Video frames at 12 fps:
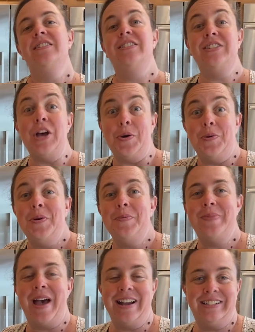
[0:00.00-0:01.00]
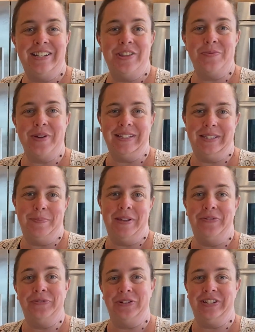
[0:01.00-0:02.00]
So back to the
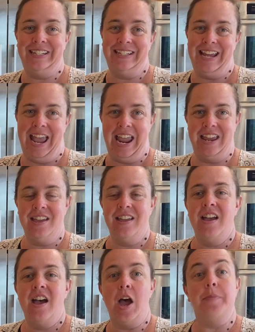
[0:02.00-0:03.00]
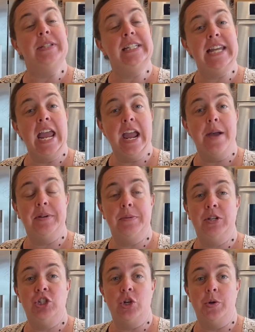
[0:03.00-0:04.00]
recipe for today. Today I'm going to
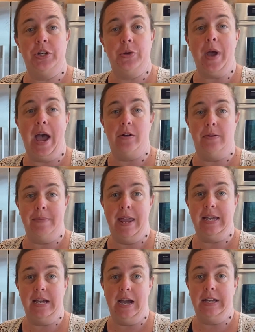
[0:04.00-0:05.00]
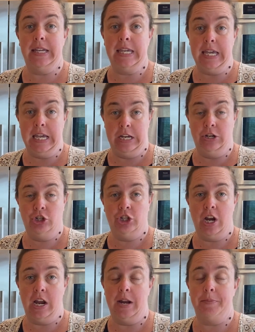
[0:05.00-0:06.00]
be showing you how to make a quiche,
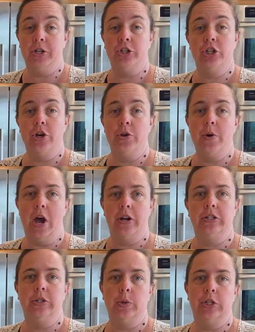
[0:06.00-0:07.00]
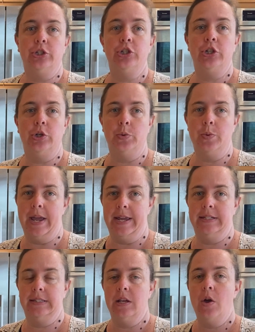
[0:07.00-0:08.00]
and I'm going to show you how to do it two
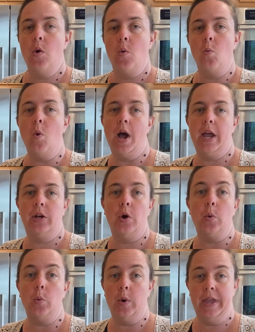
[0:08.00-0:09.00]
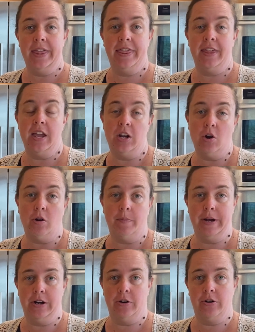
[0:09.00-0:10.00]
ways. One with an all
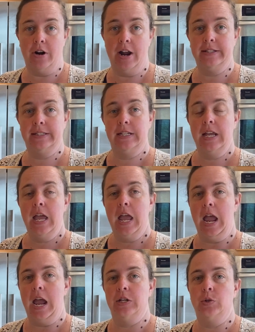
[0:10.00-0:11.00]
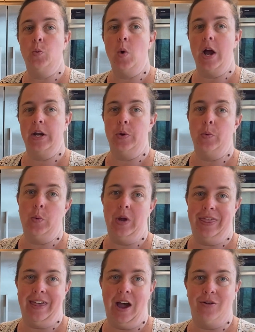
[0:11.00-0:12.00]
butter crust and one
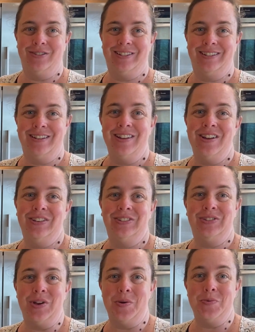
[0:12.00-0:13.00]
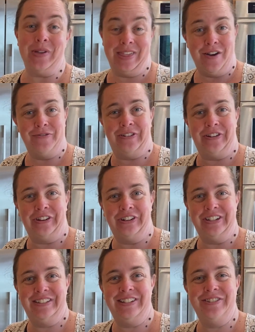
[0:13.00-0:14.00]
without. So without further
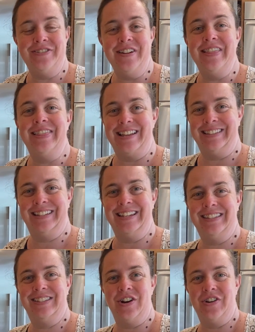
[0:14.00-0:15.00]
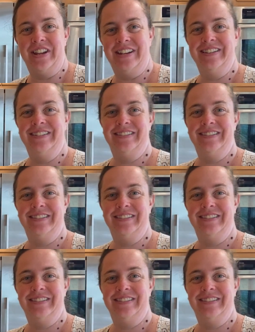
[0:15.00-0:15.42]
ado, let's get started.